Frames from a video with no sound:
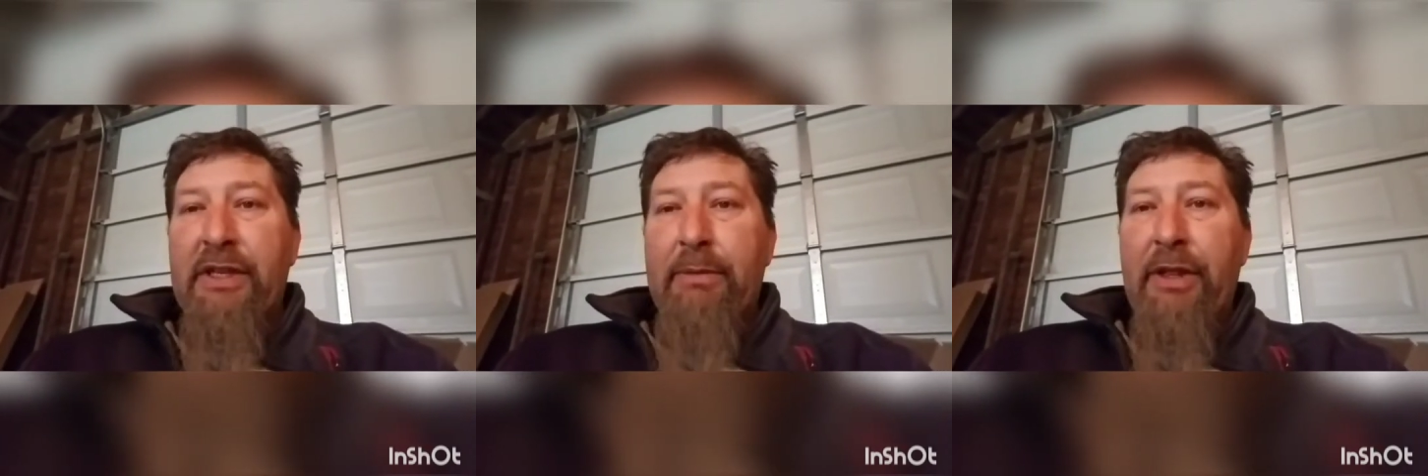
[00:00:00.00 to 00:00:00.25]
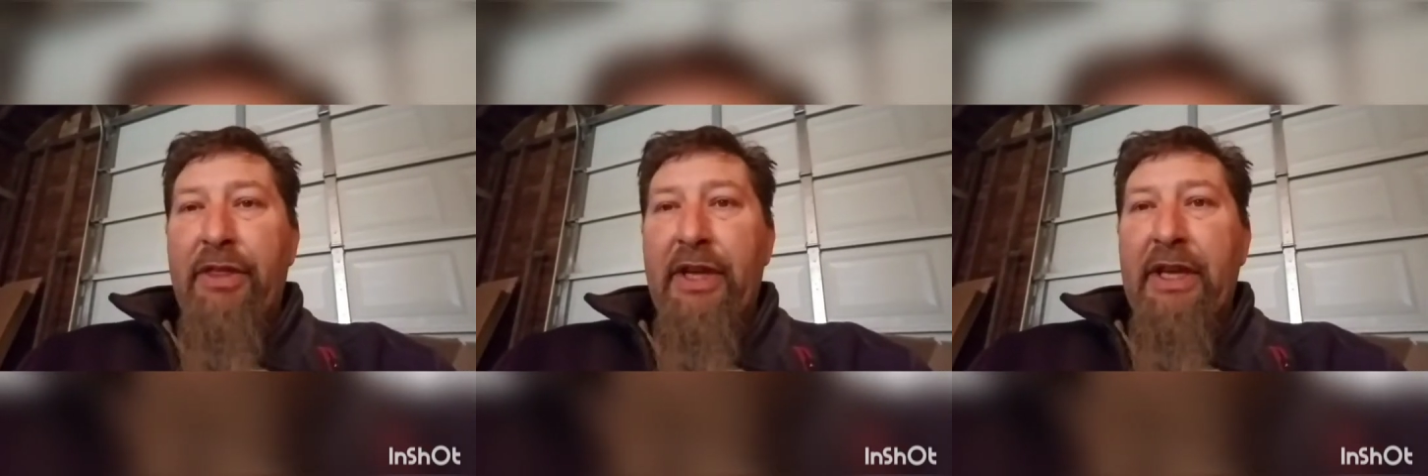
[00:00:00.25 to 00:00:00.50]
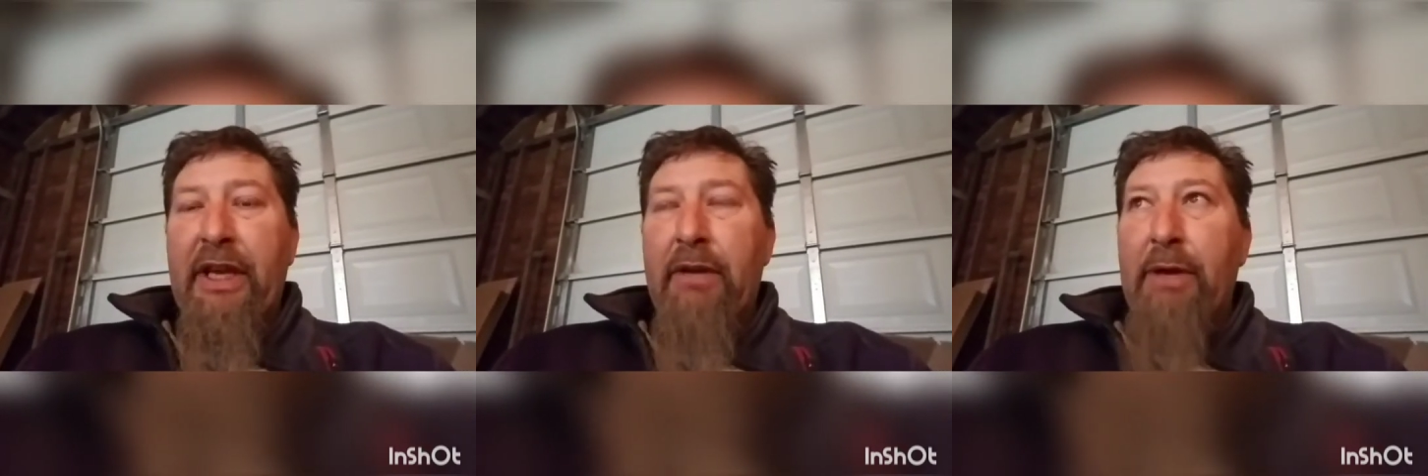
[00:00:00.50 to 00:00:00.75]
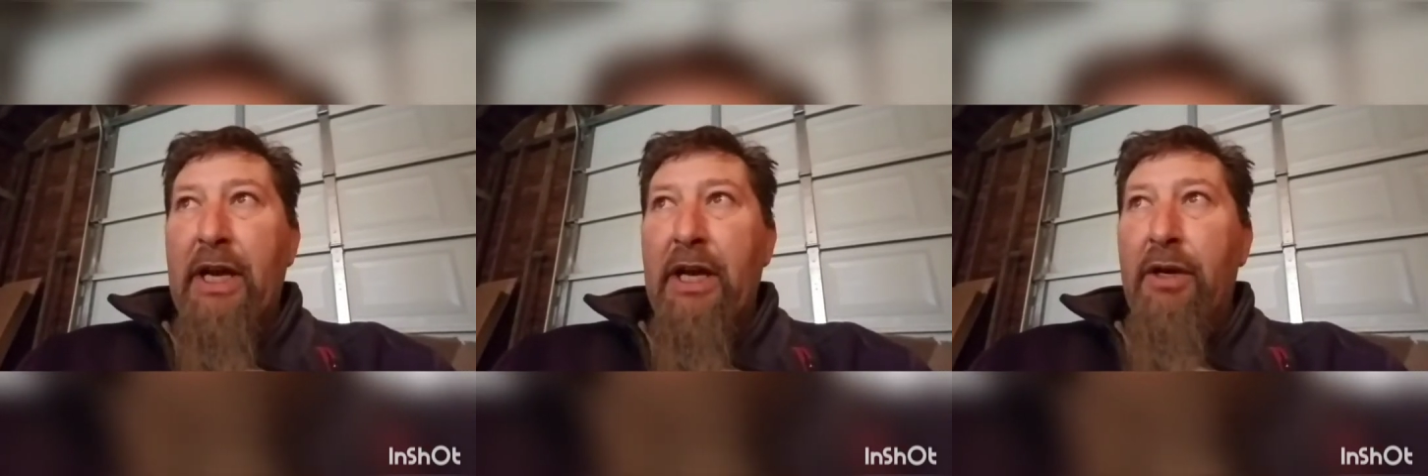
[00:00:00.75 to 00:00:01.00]
I've been thinking
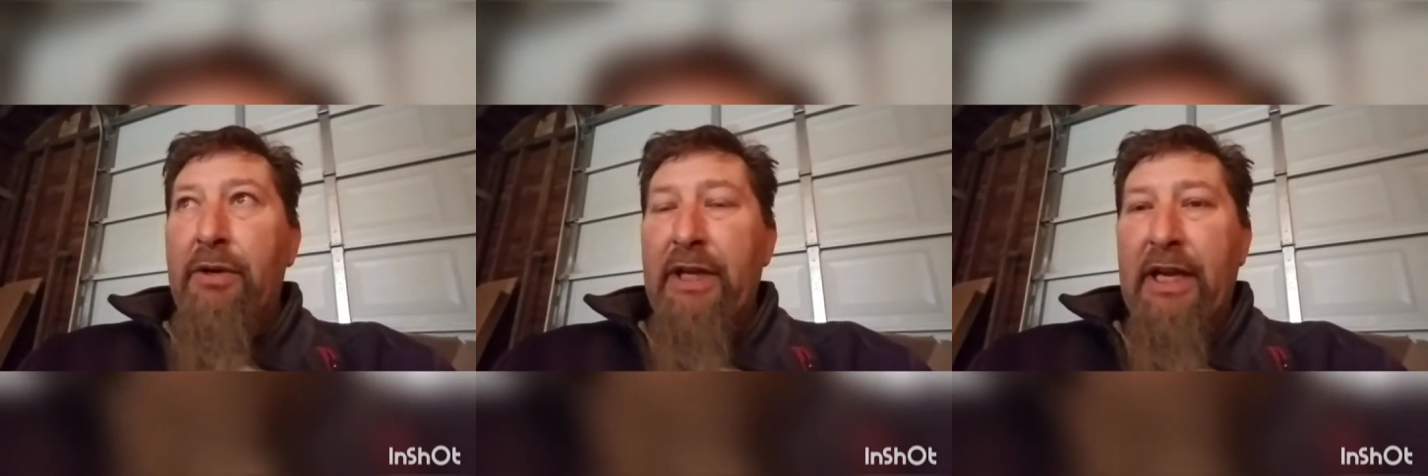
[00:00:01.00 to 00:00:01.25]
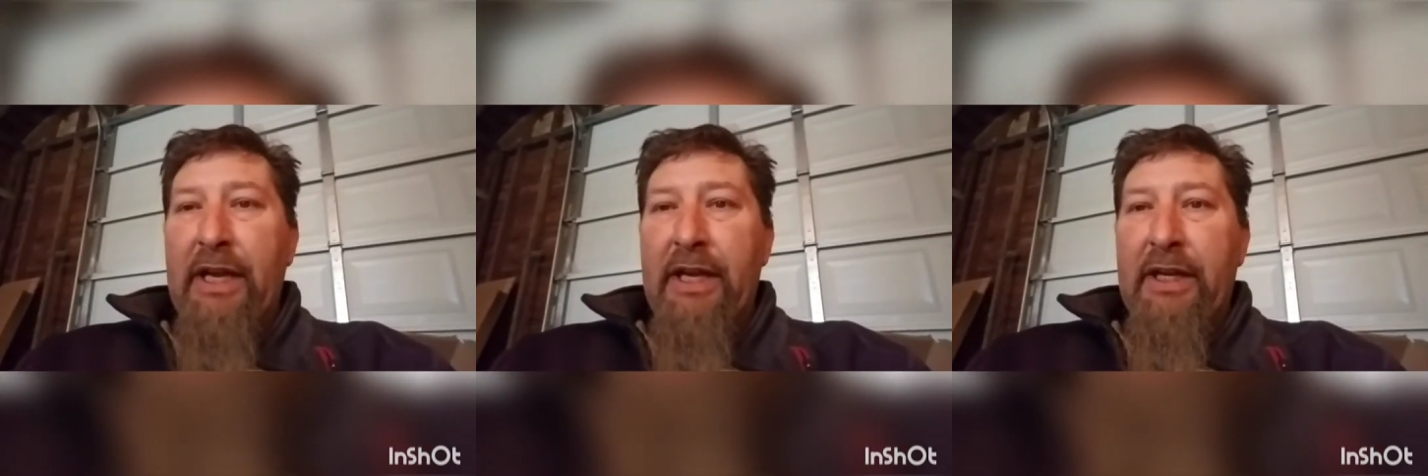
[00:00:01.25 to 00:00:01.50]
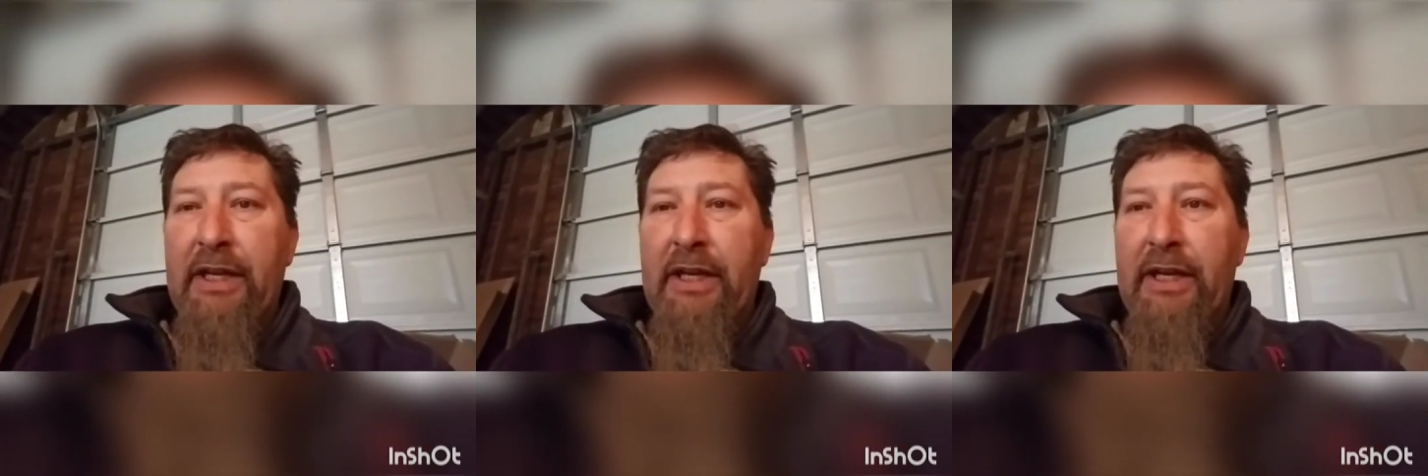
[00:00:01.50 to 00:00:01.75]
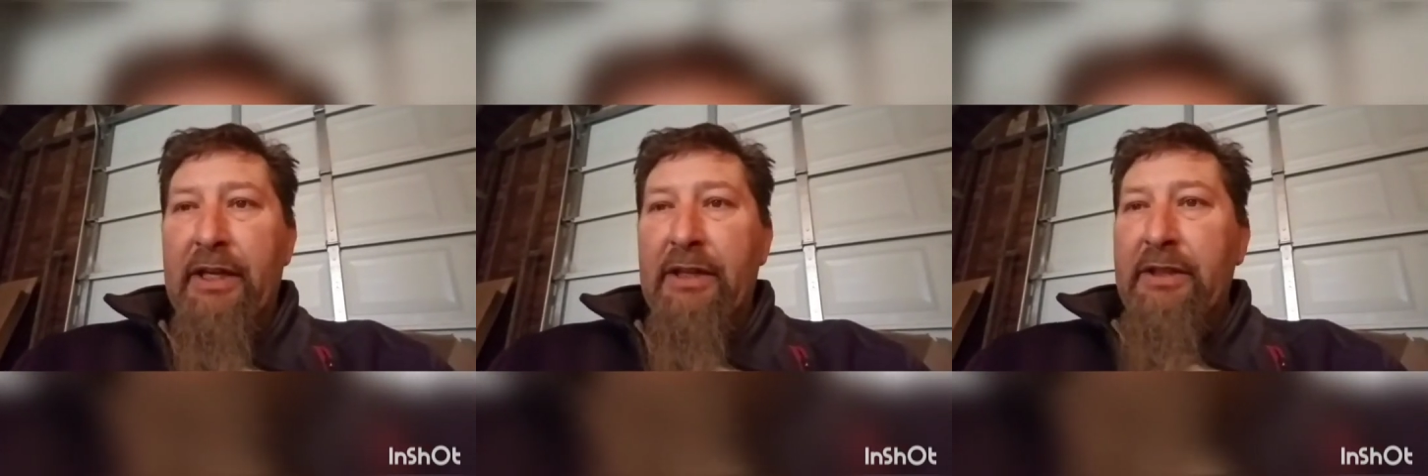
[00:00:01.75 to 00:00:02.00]
about, and
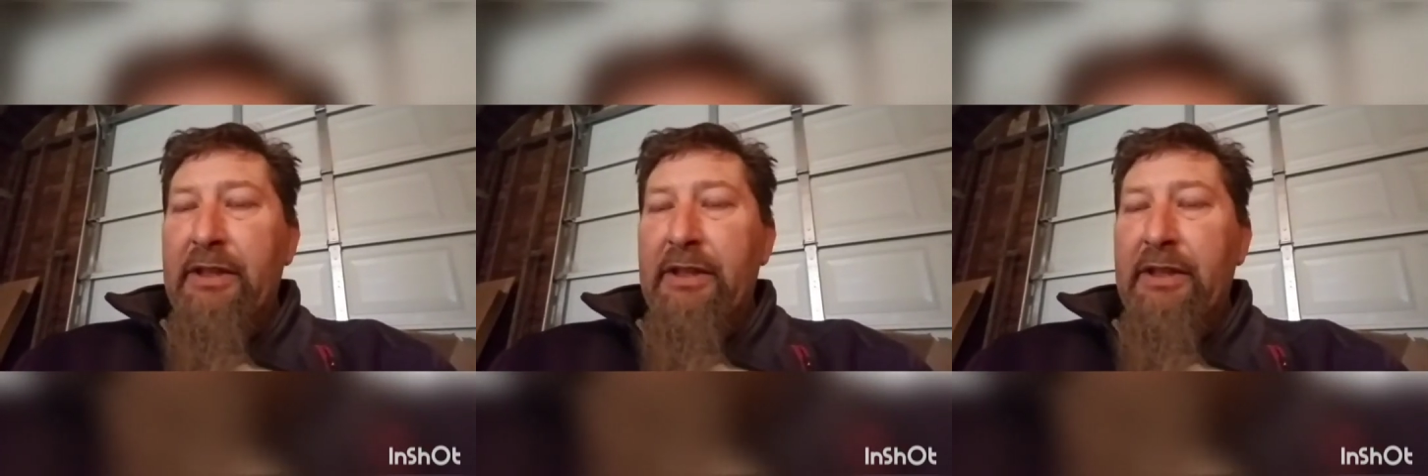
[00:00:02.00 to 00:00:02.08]
uh,